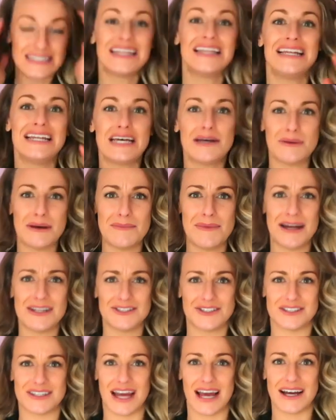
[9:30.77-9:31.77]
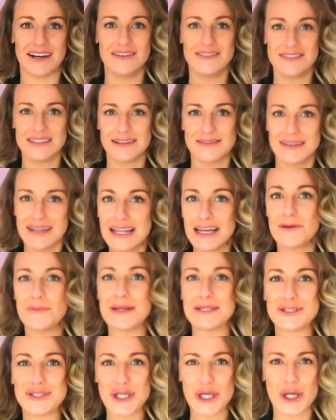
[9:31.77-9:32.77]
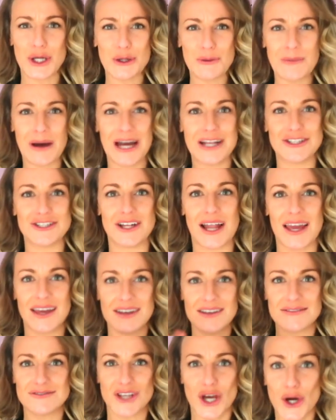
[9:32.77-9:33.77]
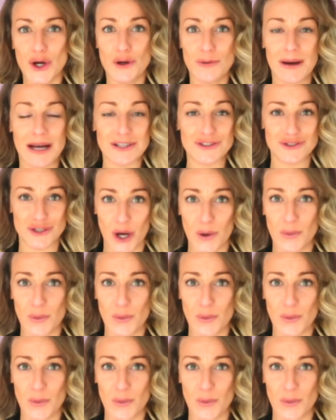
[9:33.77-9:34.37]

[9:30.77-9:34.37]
it's a little bit much now. There's a little bit too much, like too much